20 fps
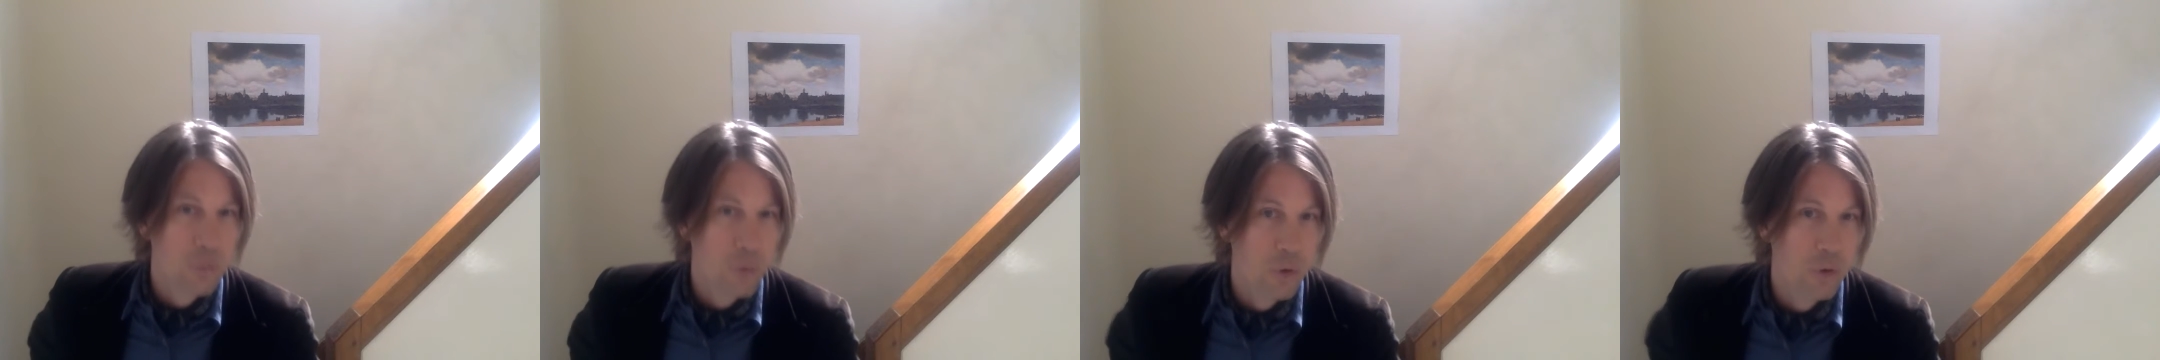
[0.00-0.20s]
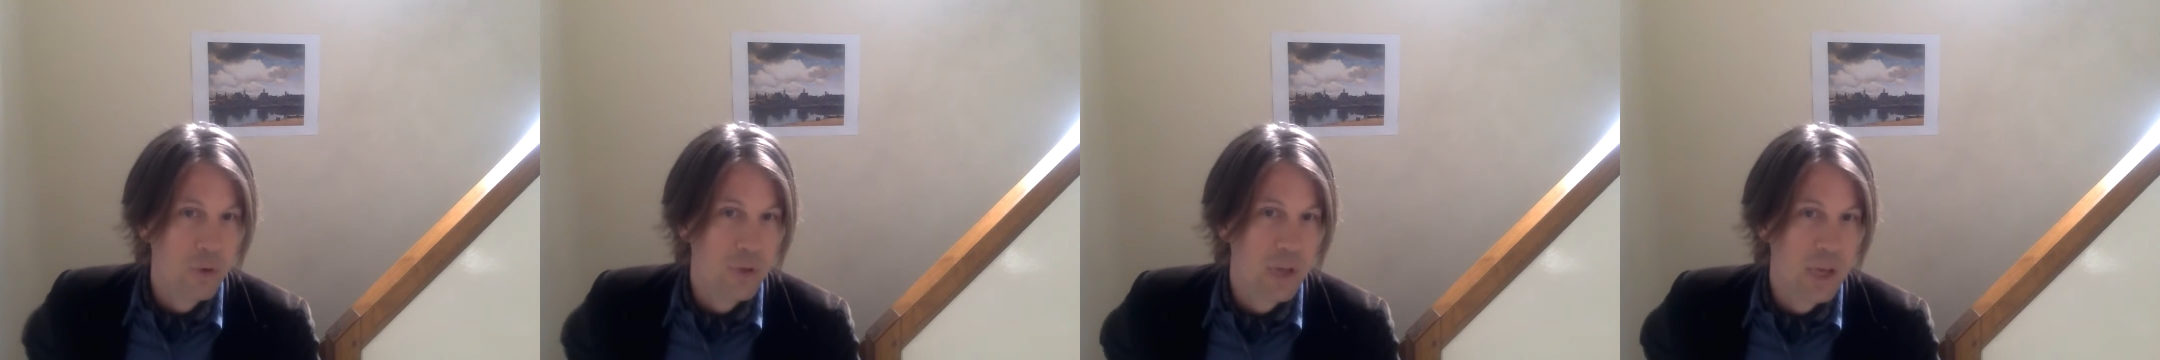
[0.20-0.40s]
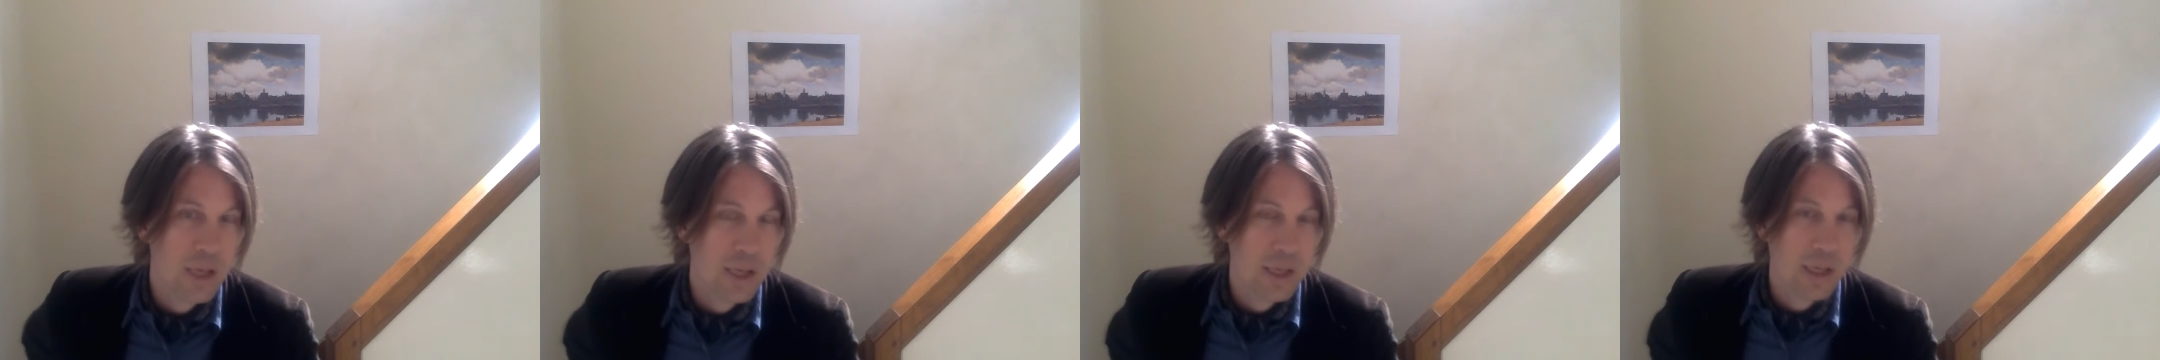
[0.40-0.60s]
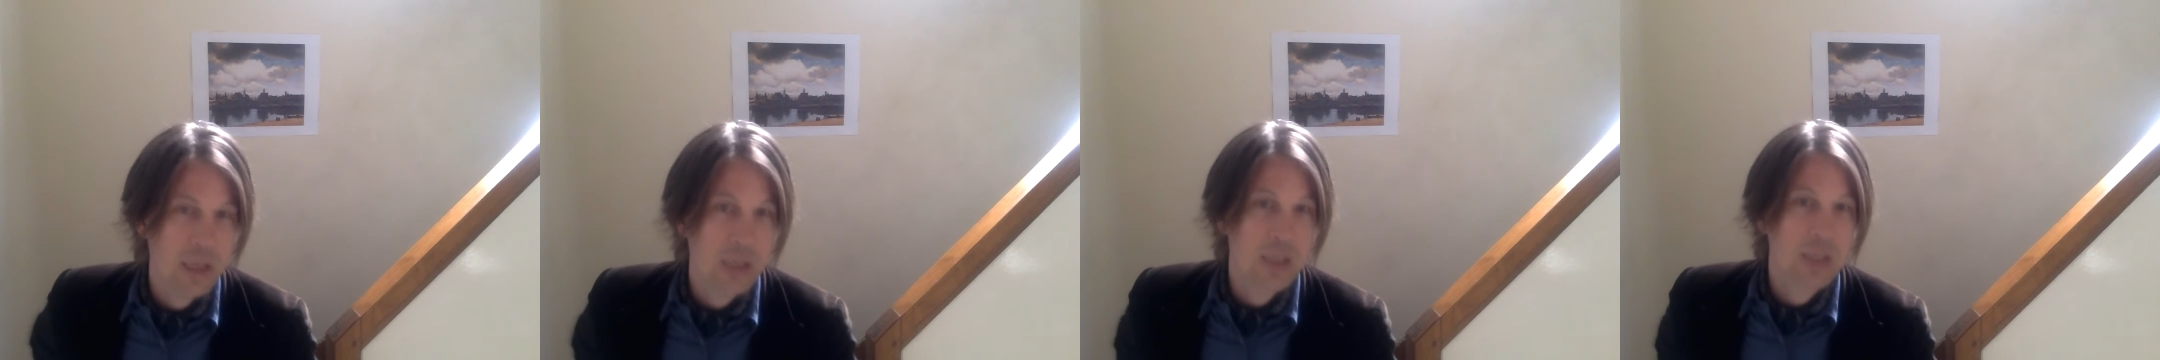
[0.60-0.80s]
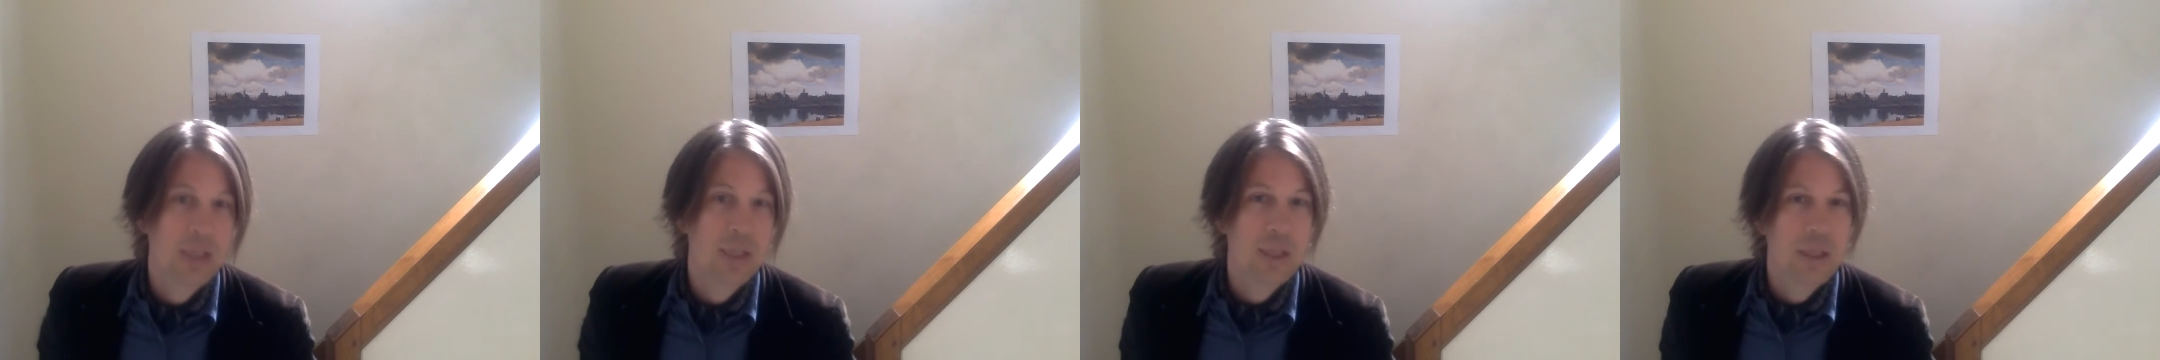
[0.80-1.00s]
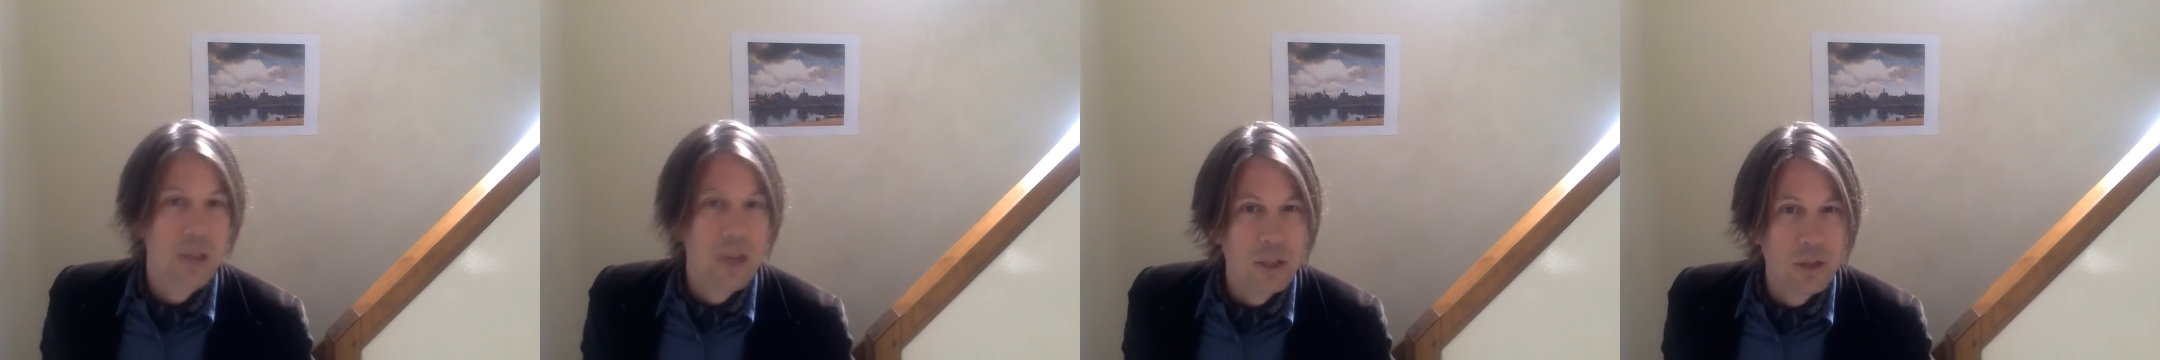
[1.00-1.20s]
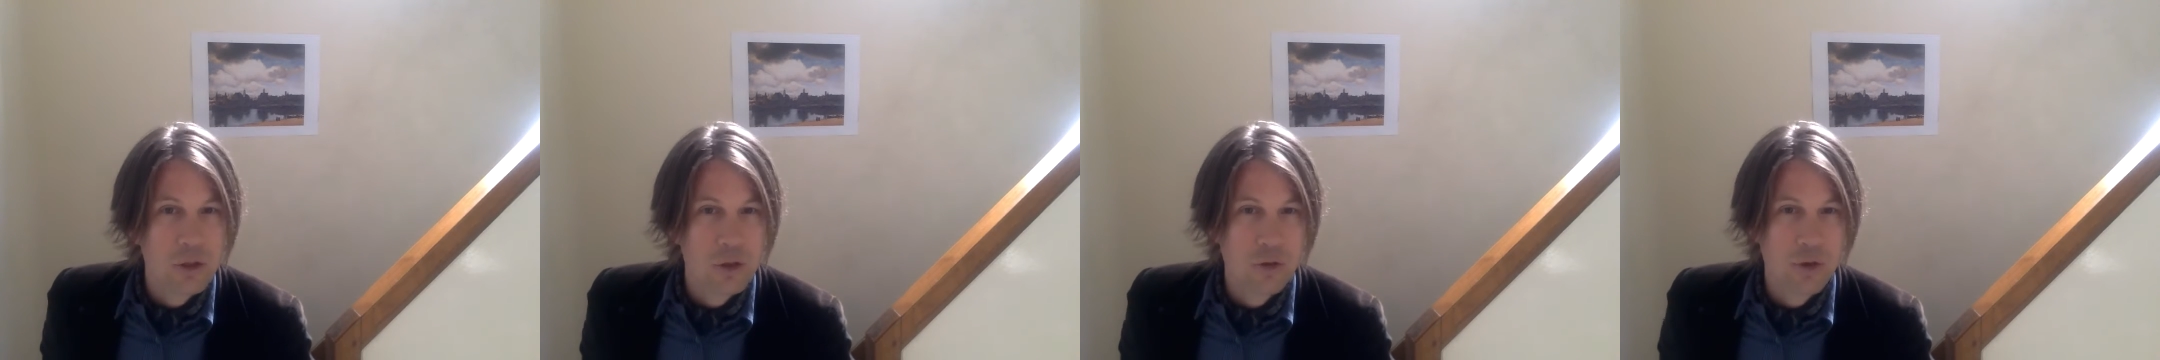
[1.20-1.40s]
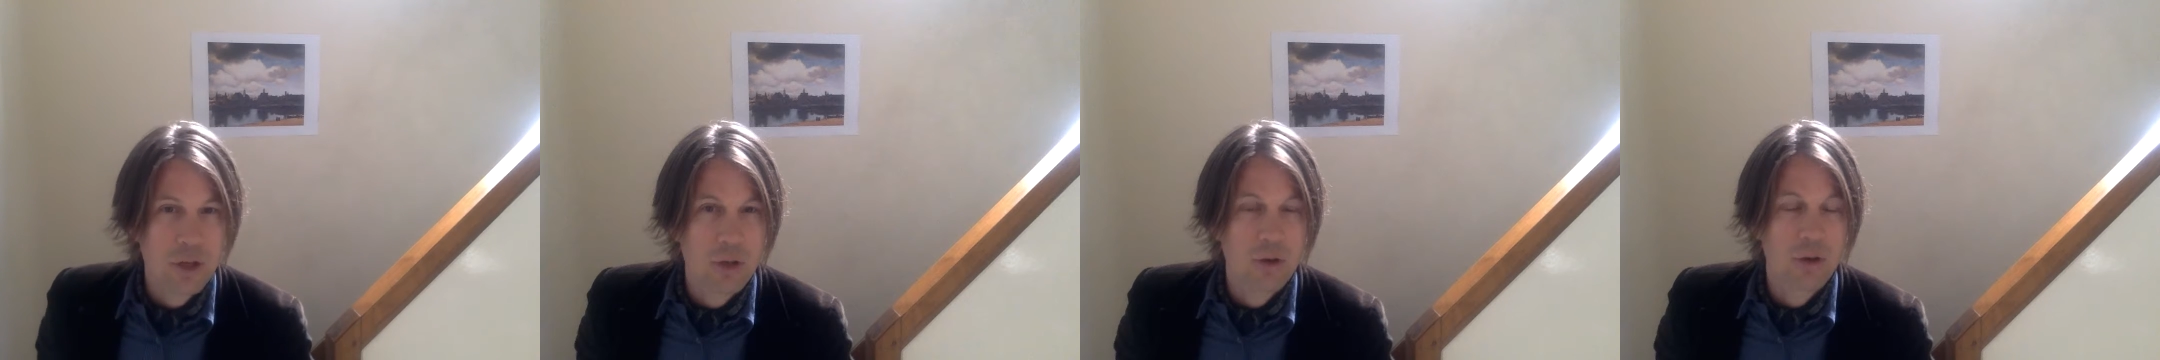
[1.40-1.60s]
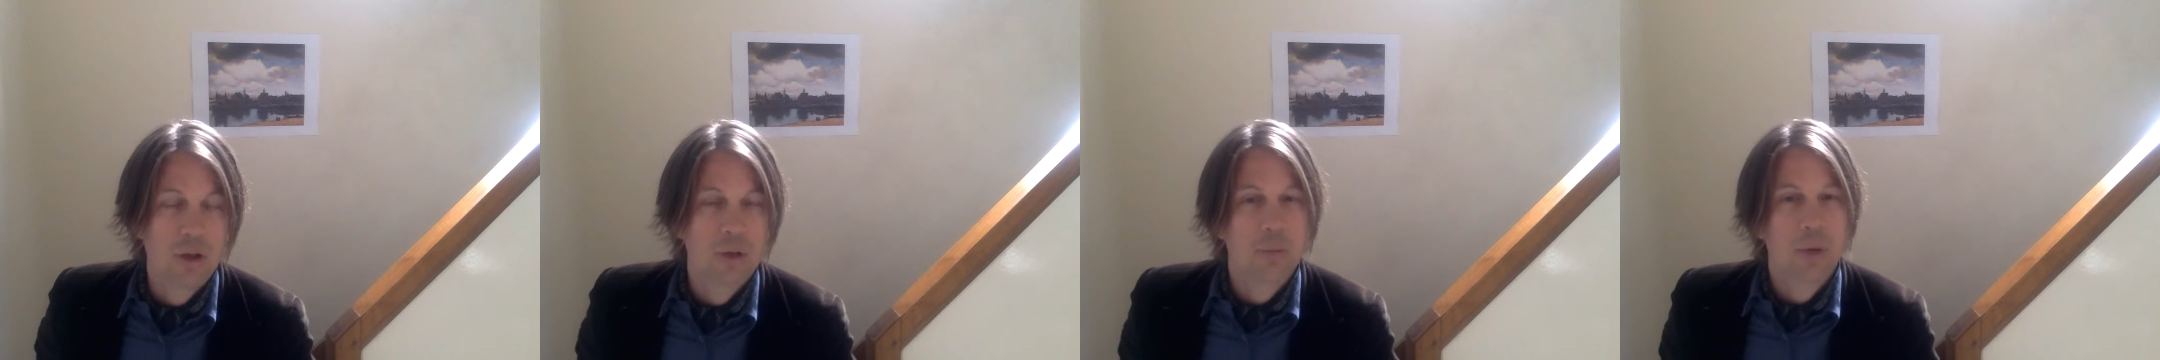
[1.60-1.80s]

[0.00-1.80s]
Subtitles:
processing that is not triggered